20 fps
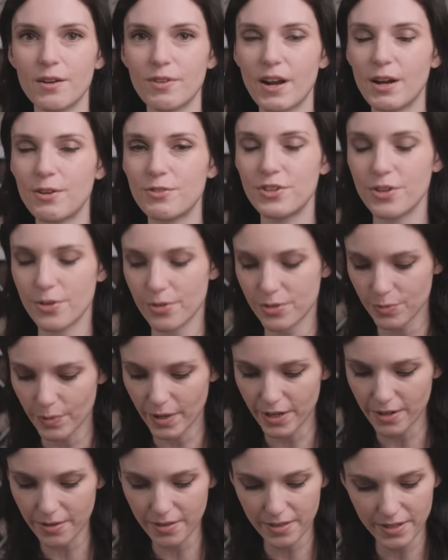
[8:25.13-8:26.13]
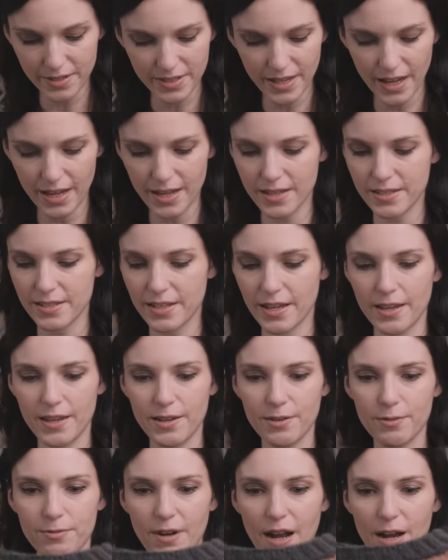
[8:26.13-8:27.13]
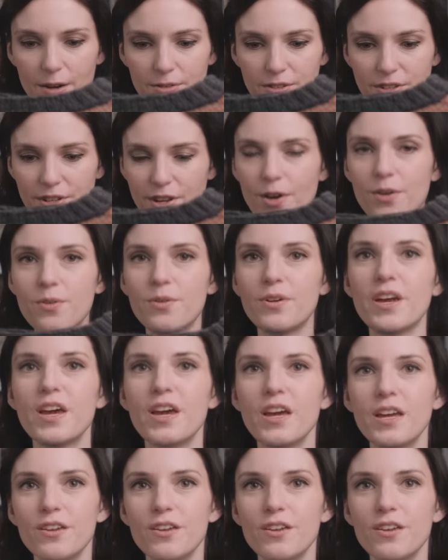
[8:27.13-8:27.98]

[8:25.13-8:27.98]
round yoke sweater, this has a round yoke.